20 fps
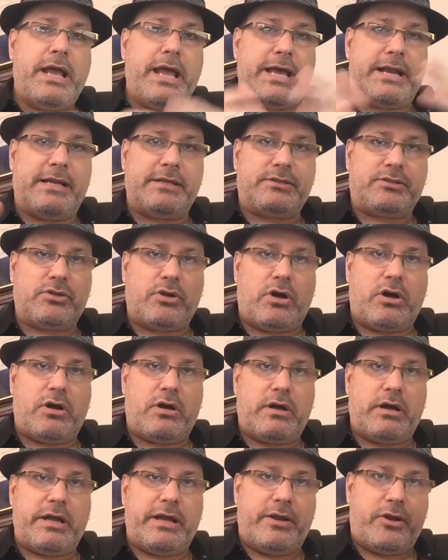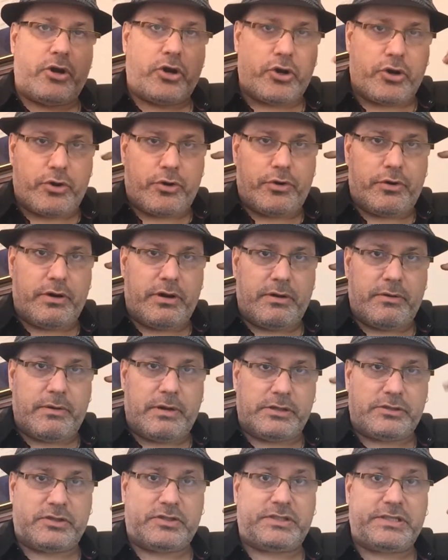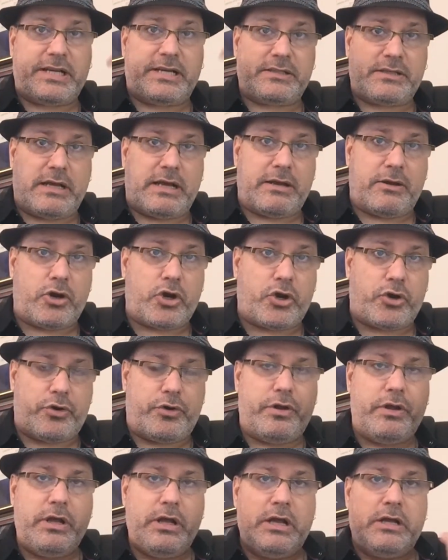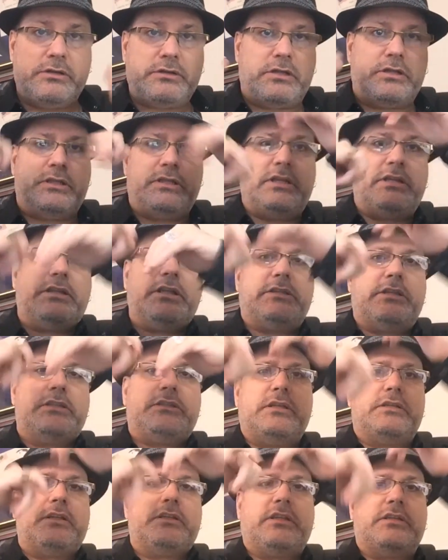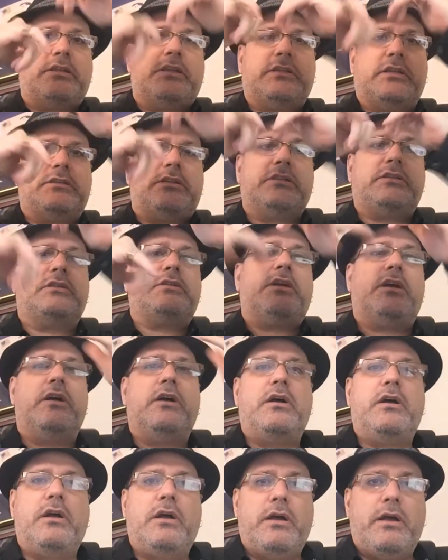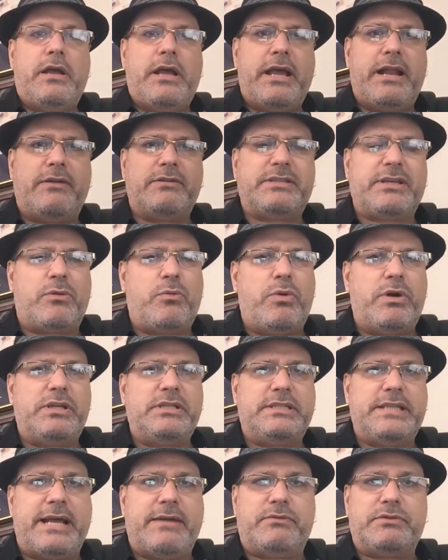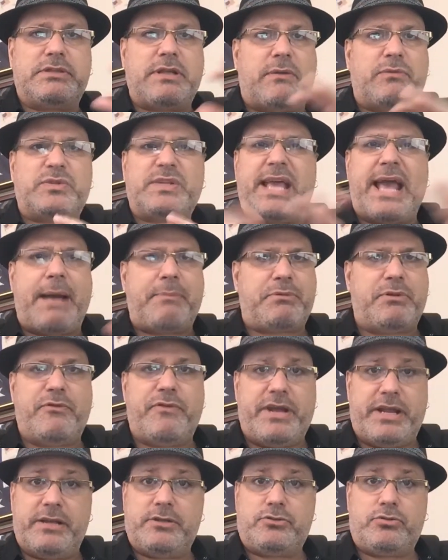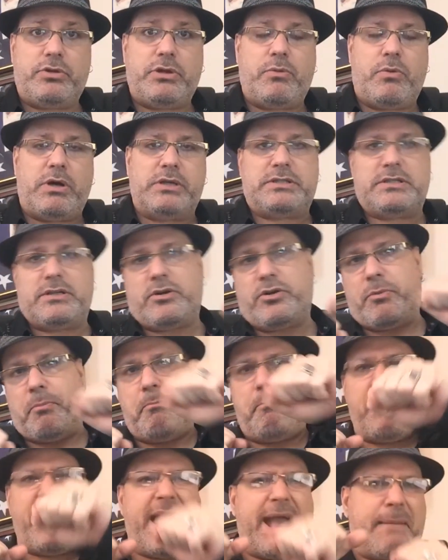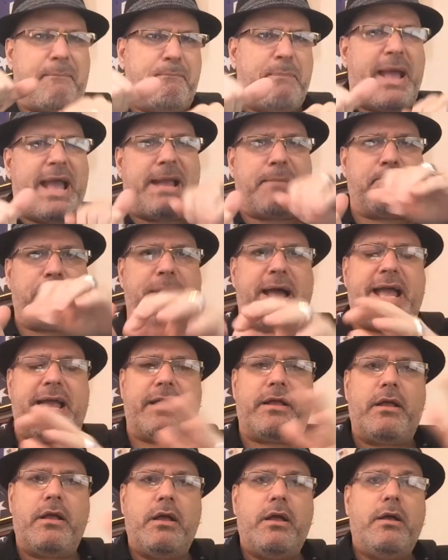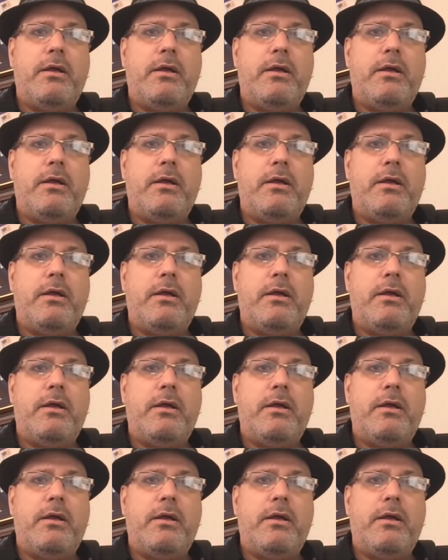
And I saw and heard, I should say, I heard. And I was like, what is that? I was captivated. It truly was. And I heard, bang, bang, bang.